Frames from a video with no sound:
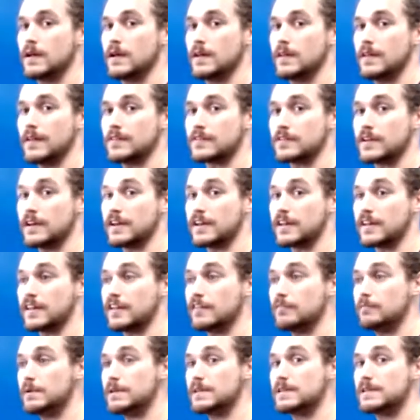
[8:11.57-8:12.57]
That's going to give
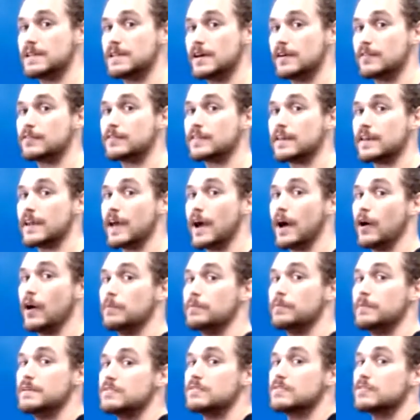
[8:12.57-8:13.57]
me lift and help
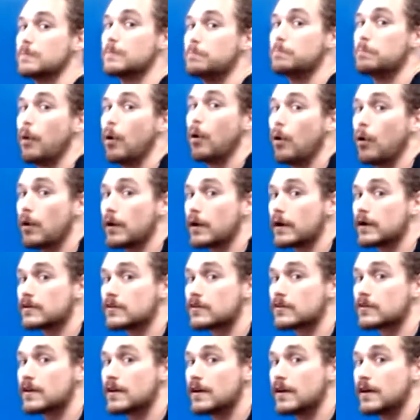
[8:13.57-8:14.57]
me support
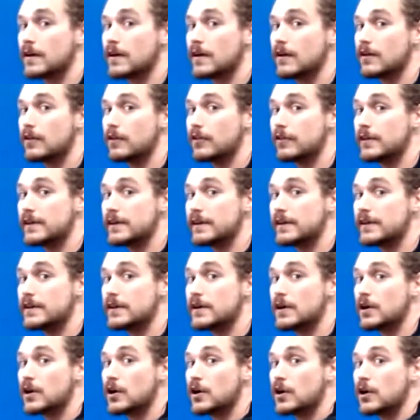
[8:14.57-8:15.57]

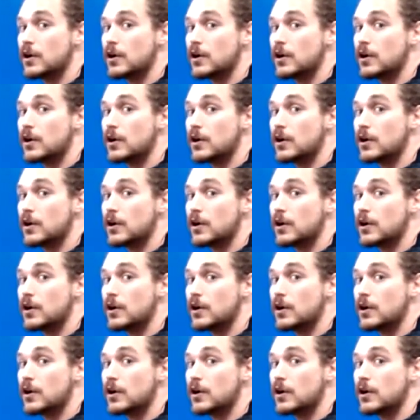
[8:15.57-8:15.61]
the